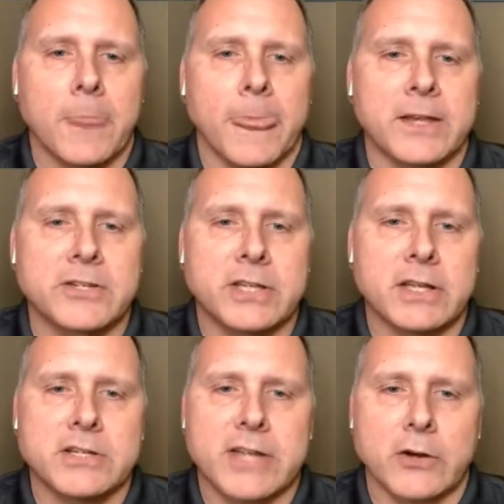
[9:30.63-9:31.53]
it's
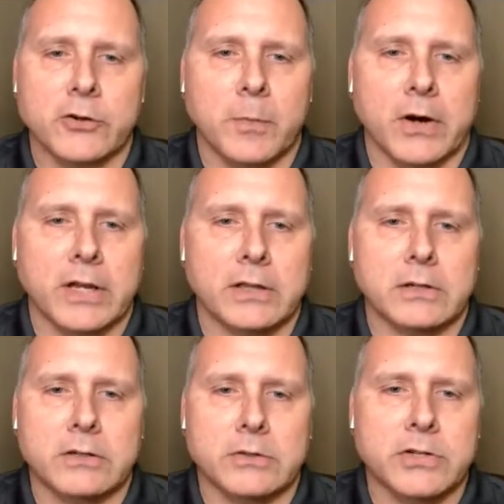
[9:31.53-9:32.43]
still a seller's market.
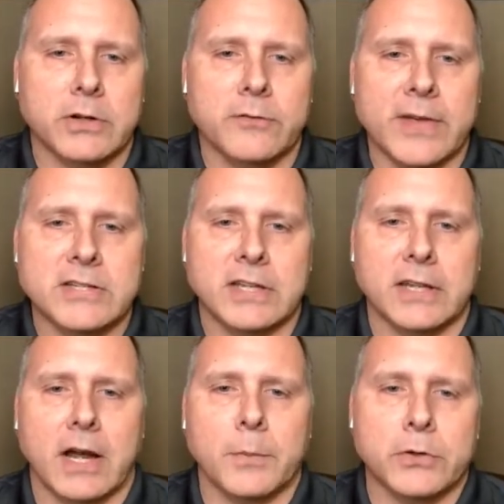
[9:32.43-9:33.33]
You're still facing
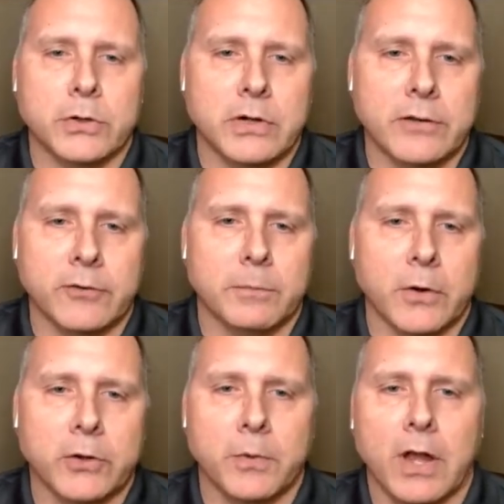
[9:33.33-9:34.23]
the opportunity for
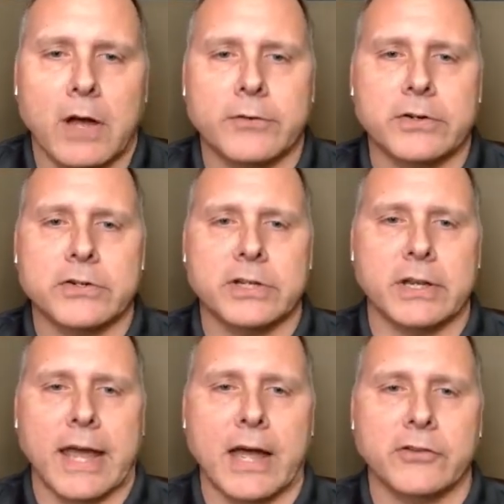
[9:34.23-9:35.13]
multiple offers
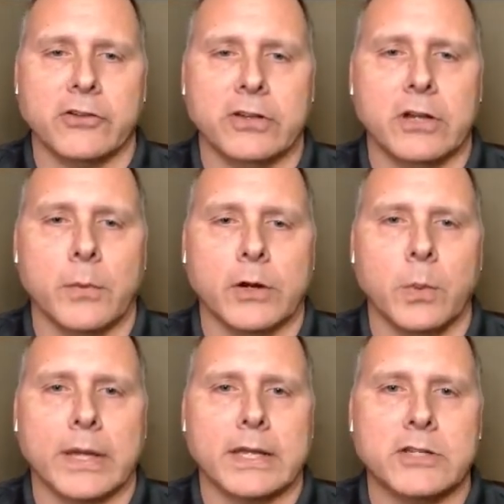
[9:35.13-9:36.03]
and houses going
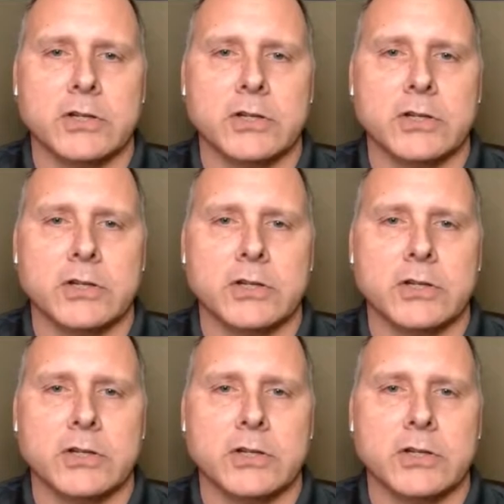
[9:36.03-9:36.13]
quickly.